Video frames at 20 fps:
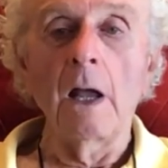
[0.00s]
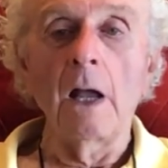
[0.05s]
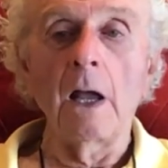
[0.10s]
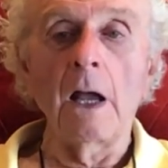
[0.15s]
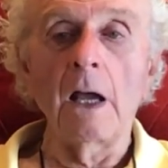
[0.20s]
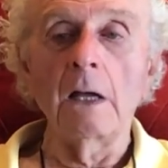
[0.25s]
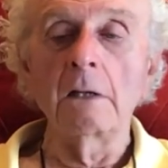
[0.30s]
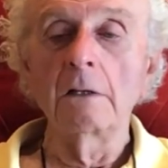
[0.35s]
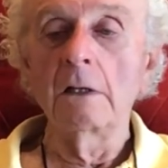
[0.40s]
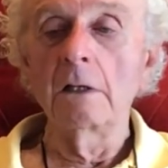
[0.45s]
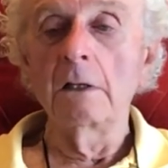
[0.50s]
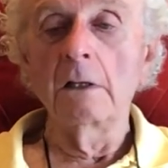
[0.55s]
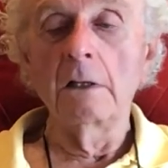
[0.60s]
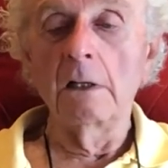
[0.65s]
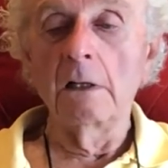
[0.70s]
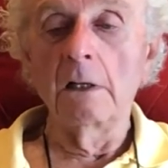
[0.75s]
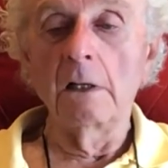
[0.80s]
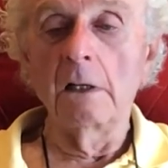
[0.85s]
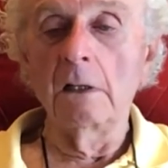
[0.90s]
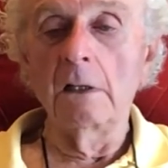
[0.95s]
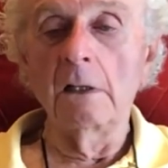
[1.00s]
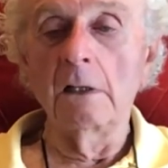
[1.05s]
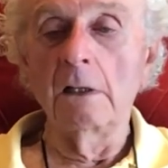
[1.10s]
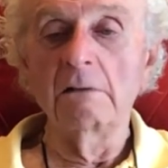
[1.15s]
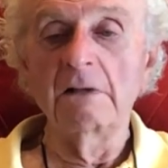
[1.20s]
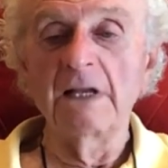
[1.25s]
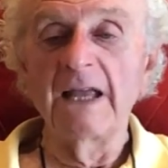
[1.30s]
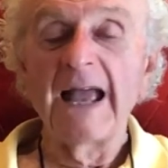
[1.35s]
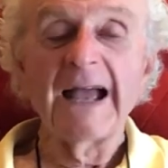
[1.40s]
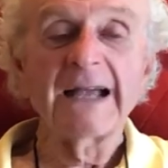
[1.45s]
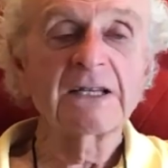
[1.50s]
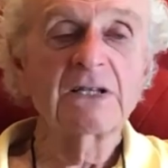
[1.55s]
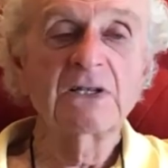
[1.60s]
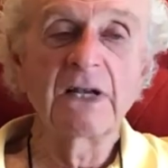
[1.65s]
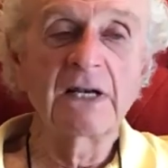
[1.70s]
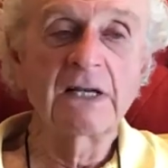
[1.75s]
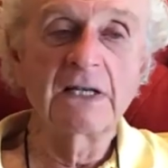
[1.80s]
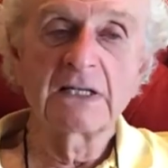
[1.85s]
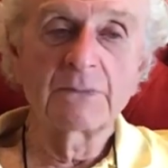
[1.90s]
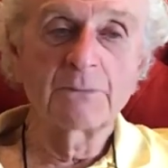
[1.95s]
And the
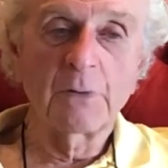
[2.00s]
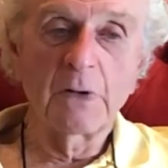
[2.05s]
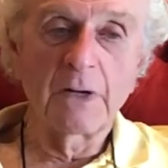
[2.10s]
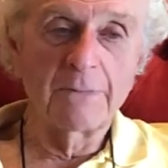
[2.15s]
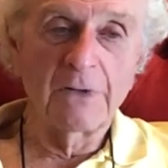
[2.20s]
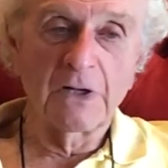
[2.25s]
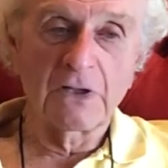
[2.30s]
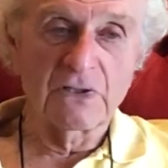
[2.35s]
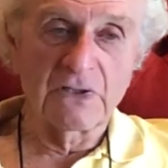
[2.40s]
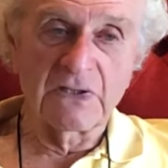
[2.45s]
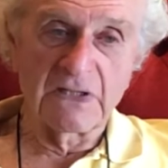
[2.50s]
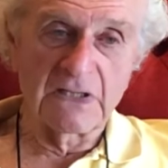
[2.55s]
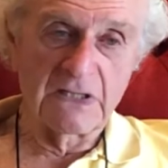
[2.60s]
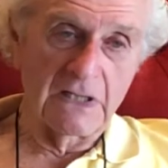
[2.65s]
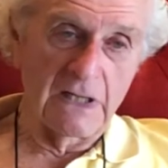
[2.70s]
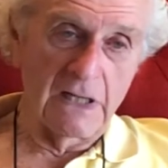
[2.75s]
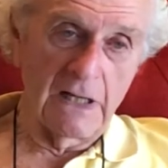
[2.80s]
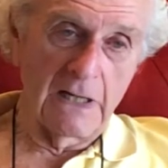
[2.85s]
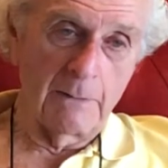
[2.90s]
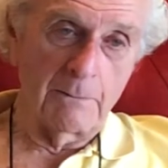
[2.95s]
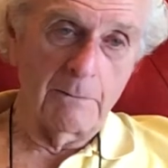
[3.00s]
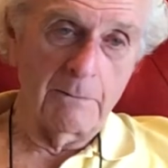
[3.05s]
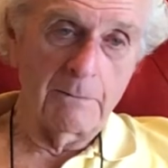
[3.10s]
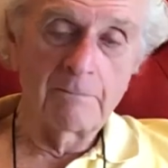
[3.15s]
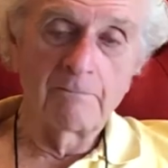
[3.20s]
accent is pretty much the same.